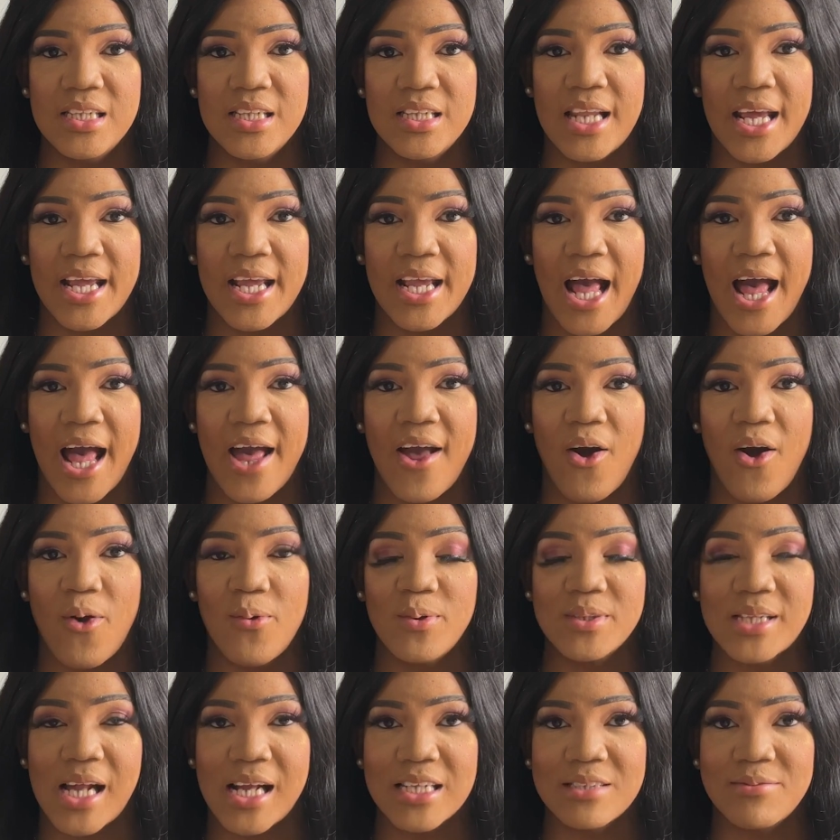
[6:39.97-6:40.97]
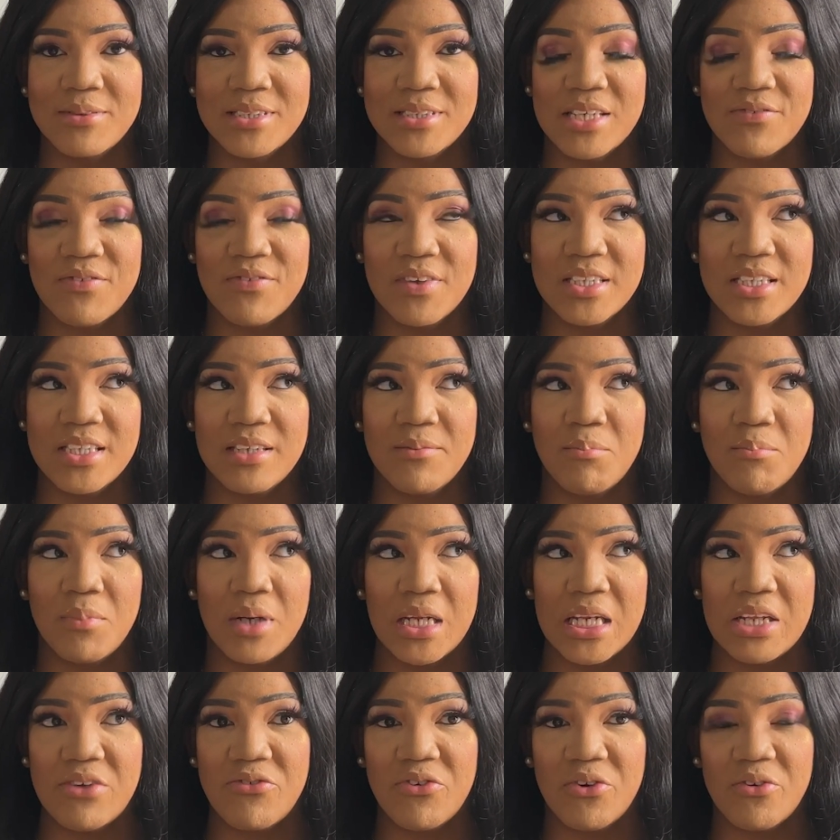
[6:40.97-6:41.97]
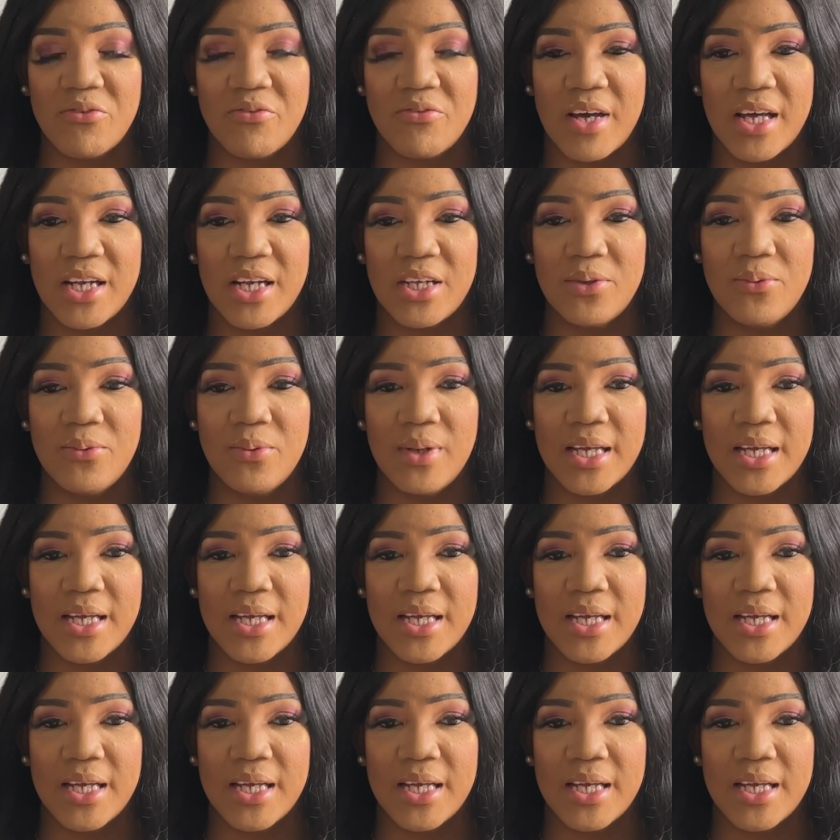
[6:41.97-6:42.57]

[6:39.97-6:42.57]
like, I always ask myself, is it money for value?